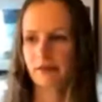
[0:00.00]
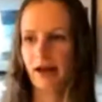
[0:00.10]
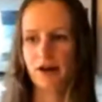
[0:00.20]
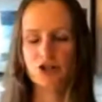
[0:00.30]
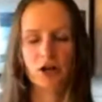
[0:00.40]

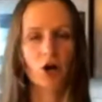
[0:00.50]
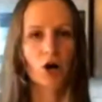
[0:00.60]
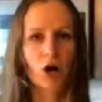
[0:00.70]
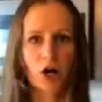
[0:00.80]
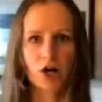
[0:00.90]
action
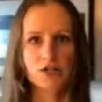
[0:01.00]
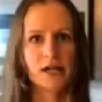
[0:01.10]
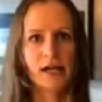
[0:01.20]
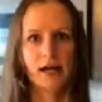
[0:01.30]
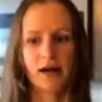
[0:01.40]
occurs,
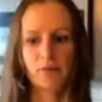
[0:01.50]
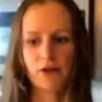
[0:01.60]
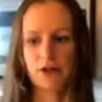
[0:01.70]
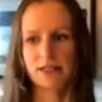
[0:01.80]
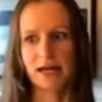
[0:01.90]

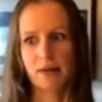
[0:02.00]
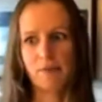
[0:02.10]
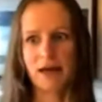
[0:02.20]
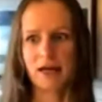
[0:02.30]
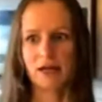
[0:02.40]
whether it's like
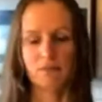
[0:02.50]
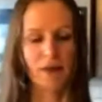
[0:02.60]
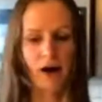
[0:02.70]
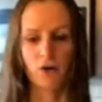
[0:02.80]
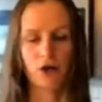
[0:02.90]
baking
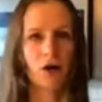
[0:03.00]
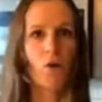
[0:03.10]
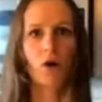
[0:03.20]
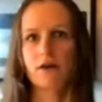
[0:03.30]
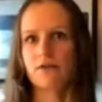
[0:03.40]
powder
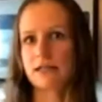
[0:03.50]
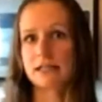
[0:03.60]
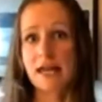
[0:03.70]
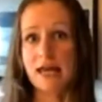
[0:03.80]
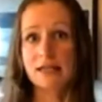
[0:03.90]
or if it's
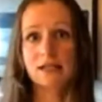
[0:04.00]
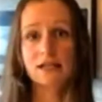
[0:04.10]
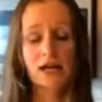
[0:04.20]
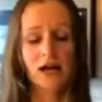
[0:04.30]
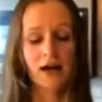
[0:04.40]
yeast,
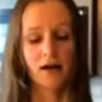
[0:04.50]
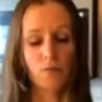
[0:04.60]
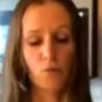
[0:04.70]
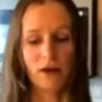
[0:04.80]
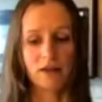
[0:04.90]

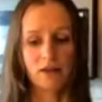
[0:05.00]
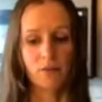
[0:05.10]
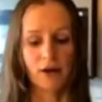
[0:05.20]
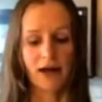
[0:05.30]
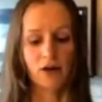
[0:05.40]
when the
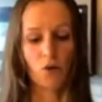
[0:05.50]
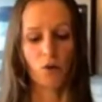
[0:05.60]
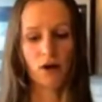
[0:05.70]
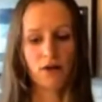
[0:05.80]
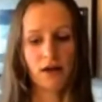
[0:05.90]
bread
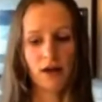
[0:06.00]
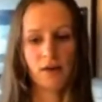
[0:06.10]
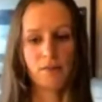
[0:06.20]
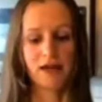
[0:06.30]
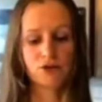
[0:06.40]
or
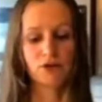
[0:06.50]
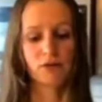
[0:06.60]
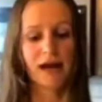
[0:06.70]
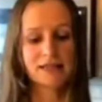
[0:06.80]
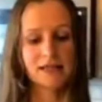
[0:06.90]
the pastry
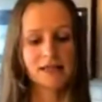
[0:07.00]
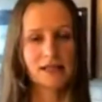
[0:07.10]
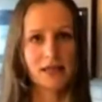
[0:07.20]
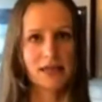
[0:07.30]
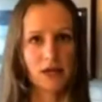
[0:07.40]
rises,
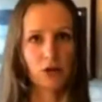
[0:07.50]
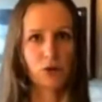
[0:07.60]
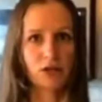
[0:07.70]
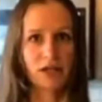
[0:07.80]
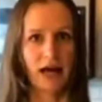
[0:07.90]
the
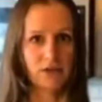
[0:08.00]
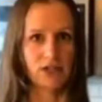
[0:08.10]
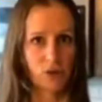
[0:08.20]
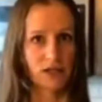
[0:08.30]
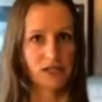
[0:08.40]
gluten allows it
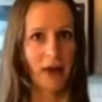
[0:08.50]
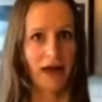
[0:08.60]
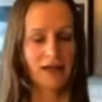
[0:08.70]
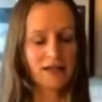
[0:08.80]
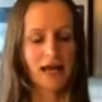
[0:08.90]
to
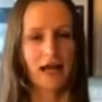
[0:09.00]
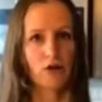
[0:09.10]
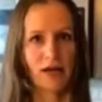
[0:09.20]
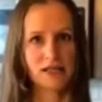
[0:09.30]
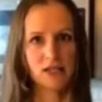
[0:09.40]
expand and it
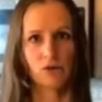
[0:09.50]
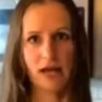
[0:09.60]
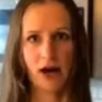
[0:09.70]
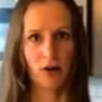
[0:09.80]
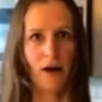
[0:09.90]
creates those
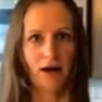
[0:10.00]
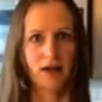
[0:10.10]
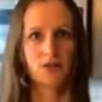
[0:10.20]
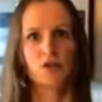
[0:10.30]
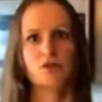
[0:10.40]
air
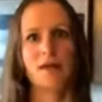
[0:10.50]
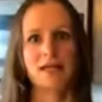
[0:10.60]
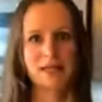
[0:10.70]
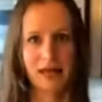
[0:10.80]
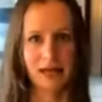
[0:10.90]
pockets, which
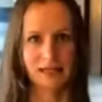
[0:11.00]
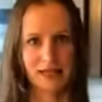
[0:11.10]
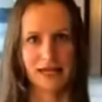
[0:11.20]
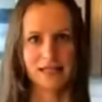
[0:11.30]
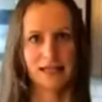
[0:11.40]
makes things
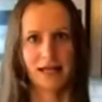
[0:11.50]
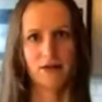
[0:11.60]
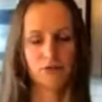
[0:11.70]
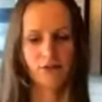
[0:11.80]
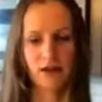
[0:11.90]
nice and light
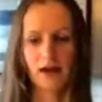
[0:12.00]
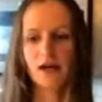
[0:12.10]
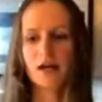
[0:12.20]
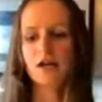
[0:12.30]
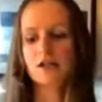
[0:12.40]
and fluffy.
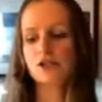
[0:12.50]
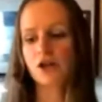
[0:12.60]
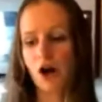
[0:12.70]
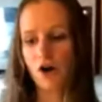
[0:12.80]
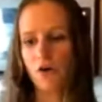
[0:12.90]

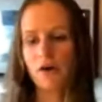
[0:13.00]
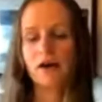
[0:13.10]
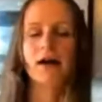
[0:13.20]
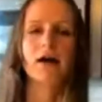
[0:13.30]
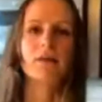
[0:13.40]
So
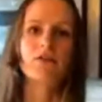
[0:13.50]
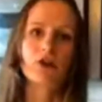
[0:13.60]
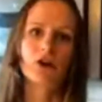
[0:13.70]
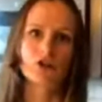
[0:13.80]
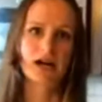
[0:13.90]
if
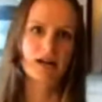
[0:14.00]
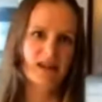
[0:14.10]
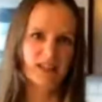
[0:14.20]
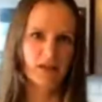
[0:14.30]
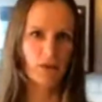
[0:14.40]
you're trying to
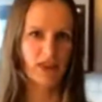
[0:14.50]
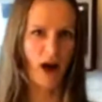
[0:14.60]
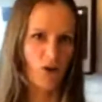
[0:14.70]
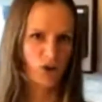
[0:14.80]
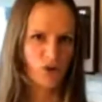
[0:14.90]
make something
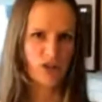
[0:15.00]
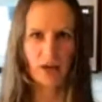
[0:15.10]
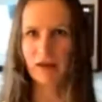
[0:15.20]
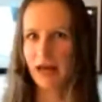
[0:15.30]
without gluten, it can be